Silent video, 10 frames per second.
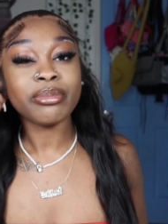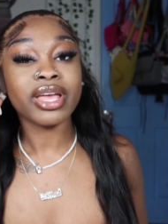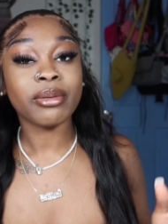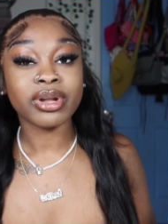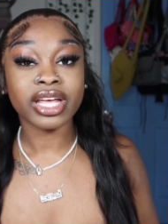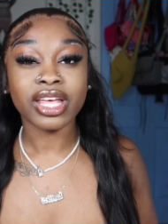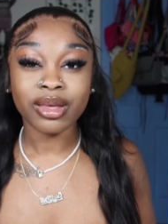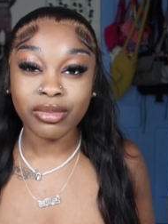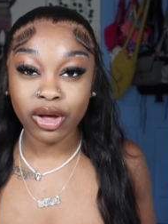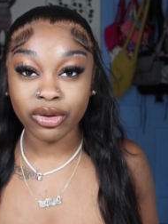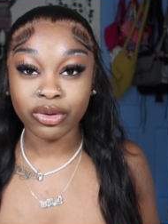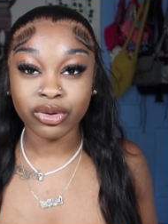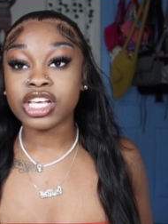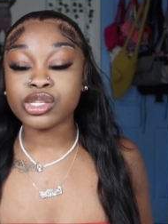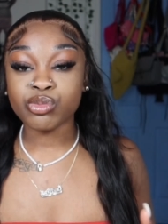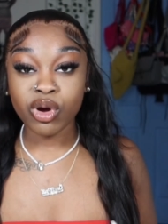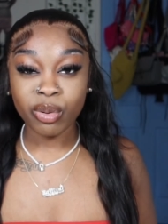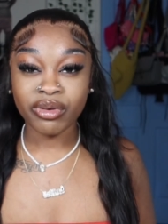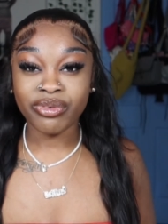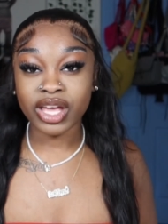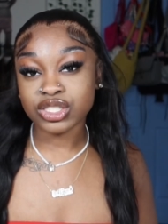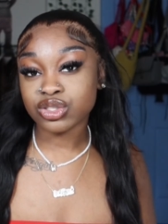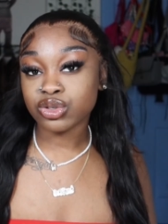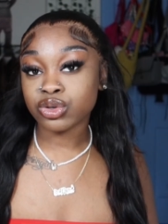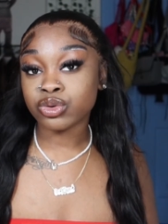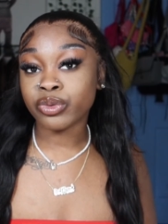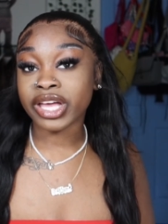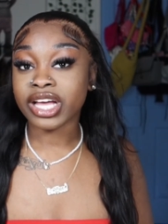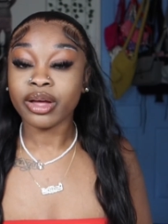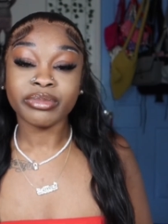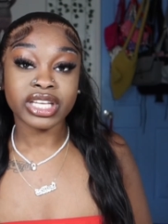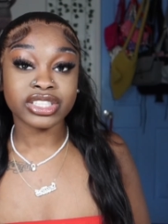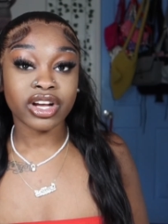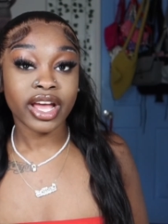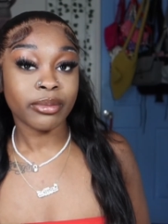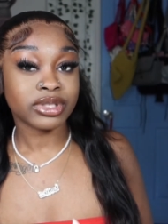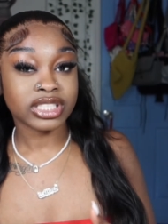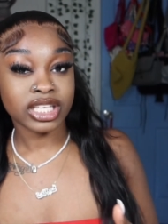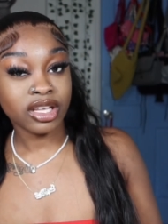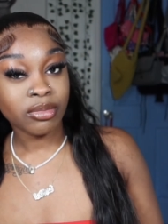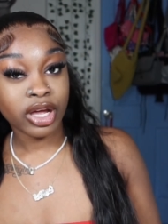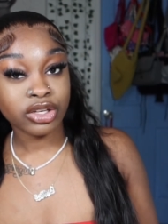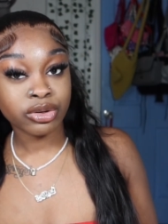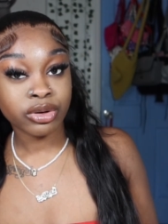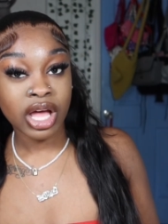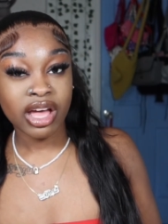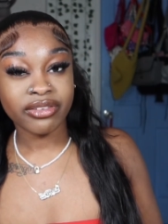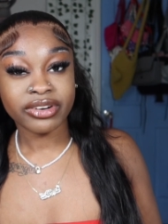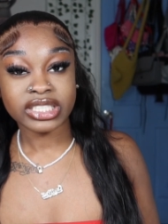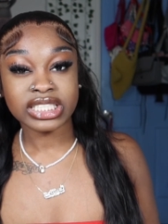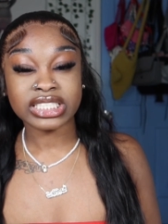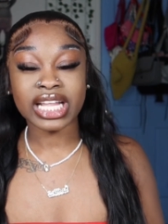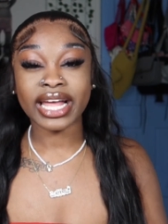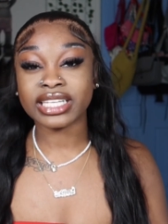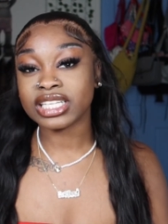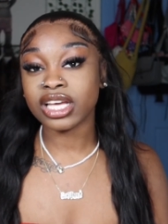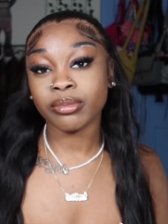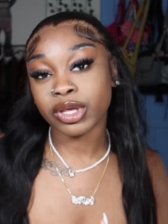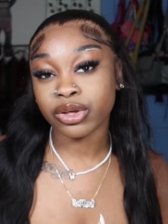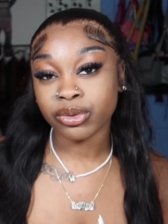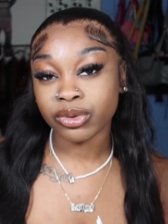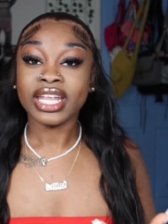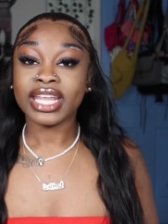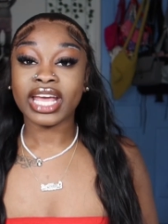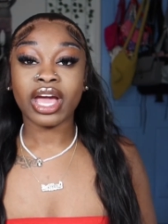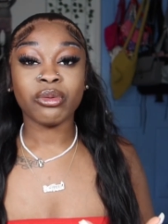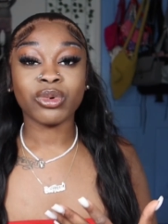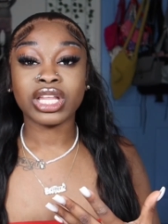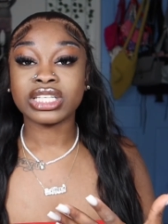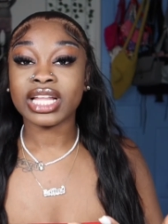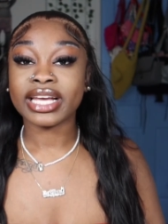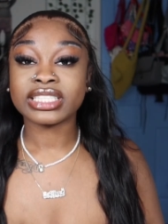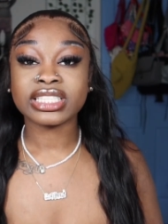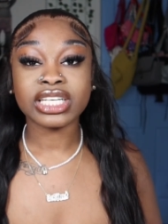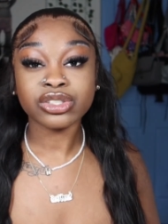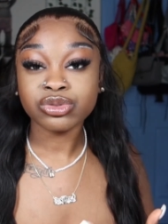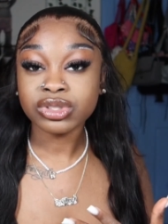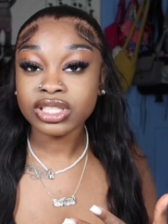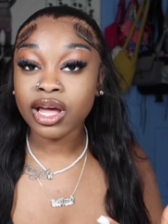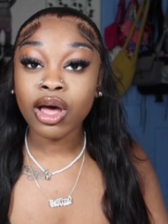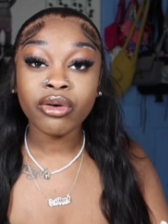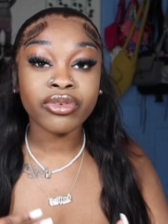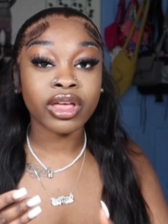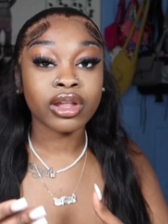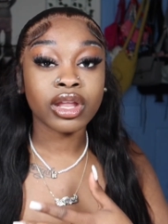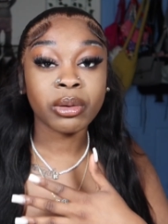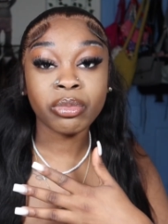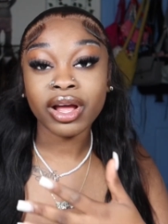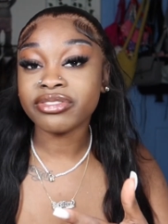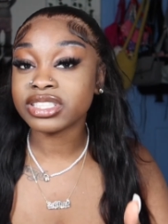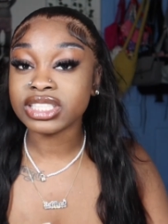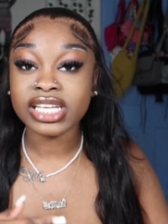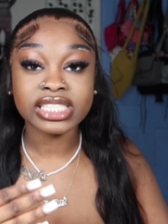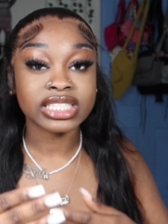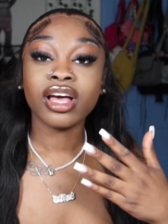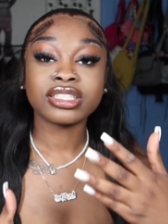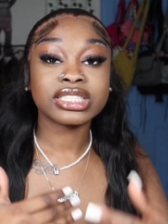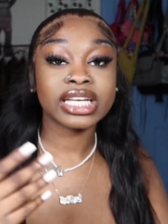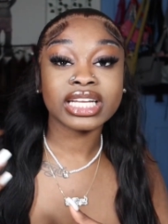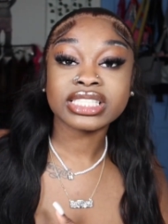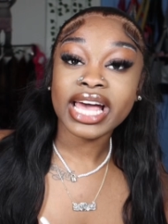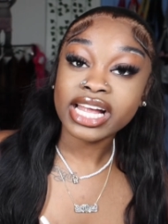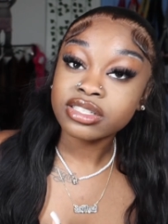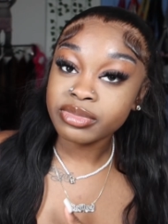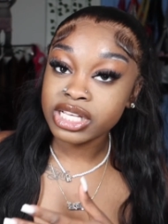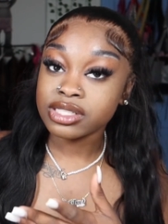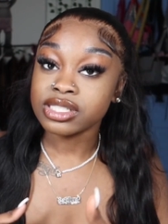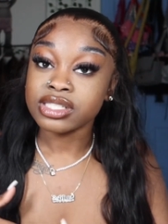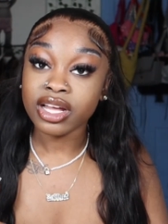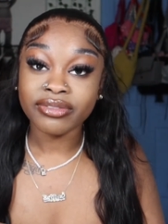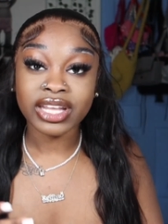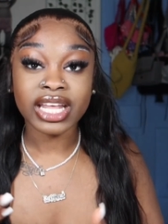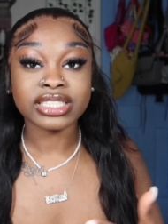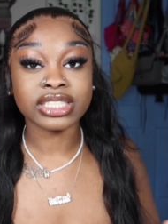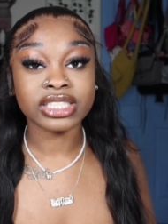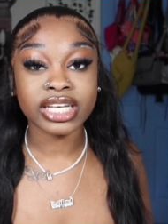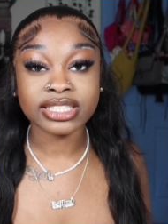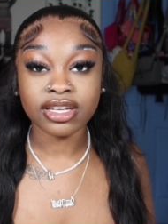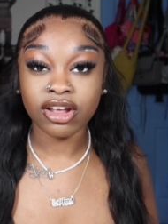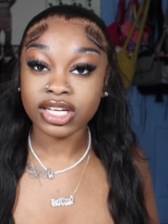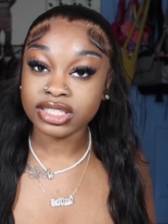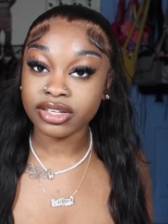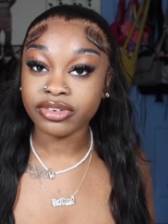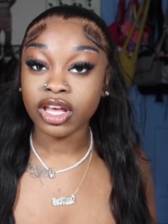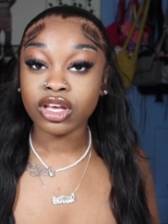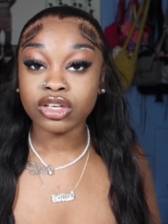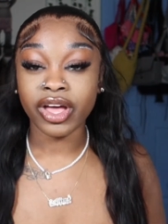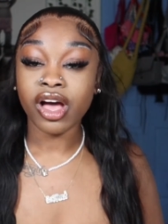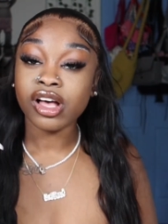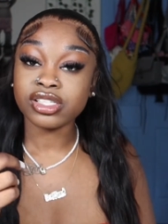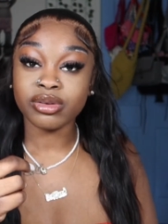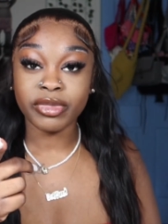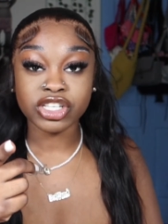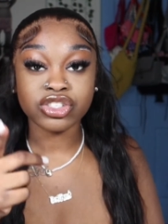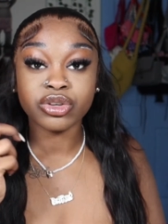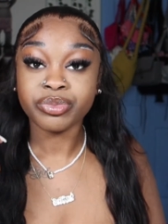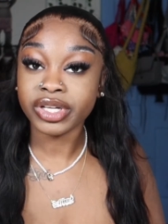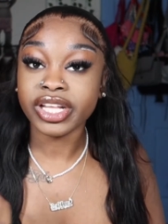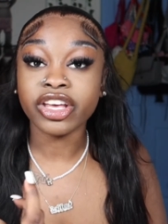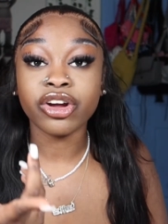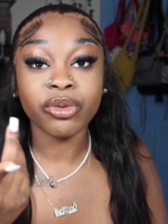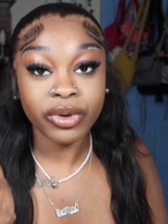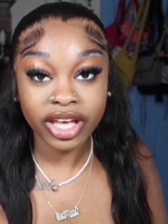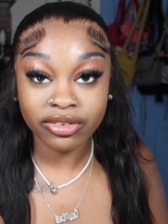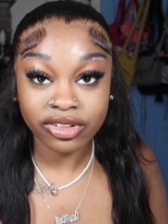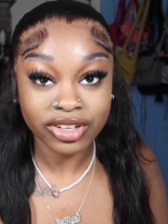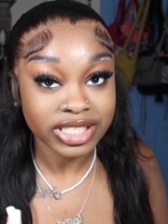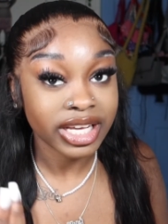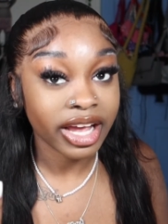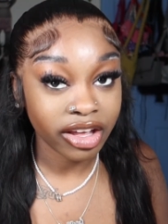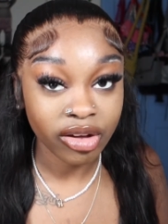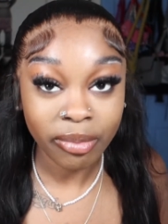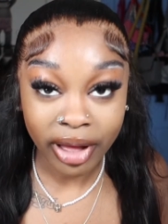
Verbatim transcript: be able to email you. It's more professional when companies are able to email you versus like DMing you. They can really like send you stuff and they preface it, send attachments and stuff that they suggest and all this stuff. And also make sure you put that you're a wig influencer in your